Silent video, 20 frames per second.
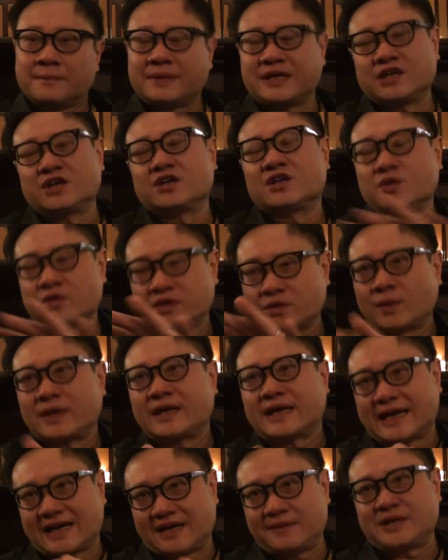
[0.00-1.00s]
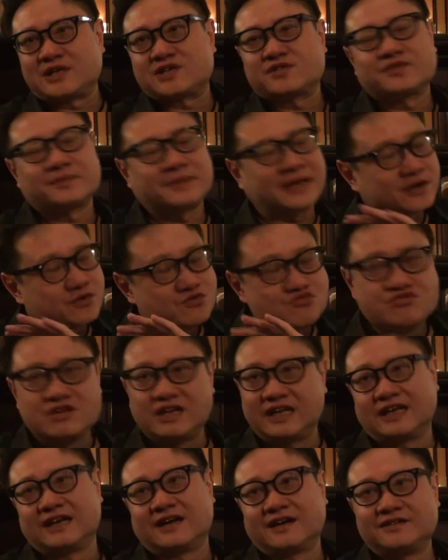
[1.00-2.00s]
But you know, the one animation film I
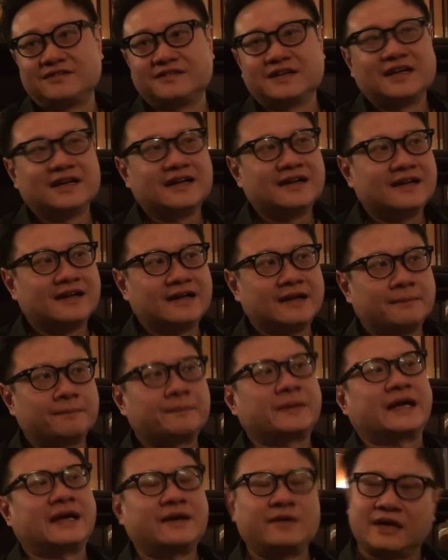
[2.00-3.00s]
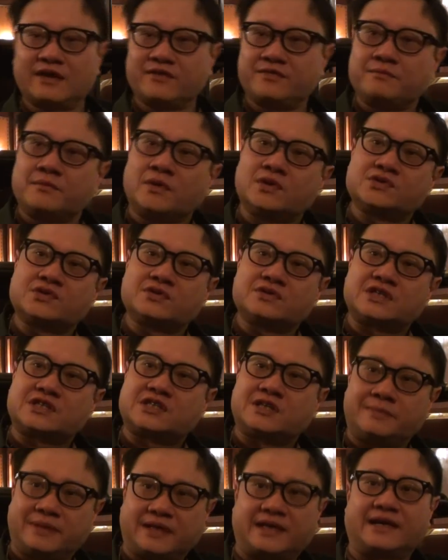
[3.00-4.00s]
really love, but I love more so just
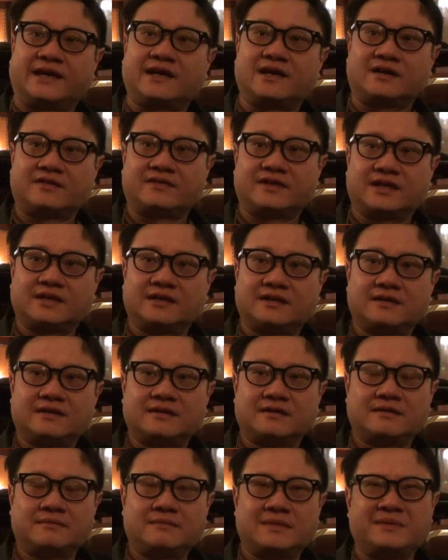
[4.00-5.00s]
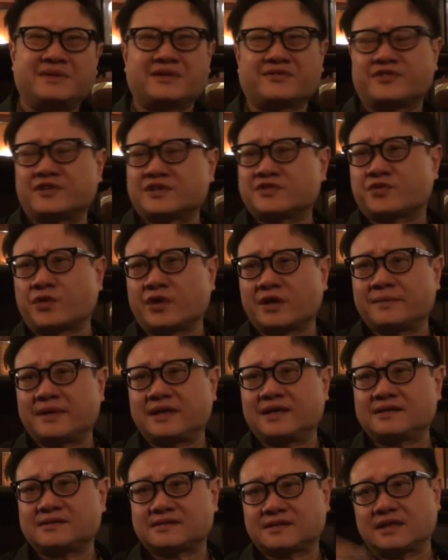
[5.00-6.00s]
the beginning of it. Maybe the first 40
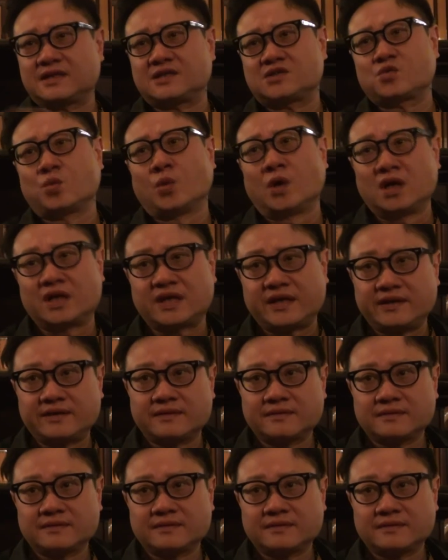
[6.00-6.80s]
minutes is Wall-E.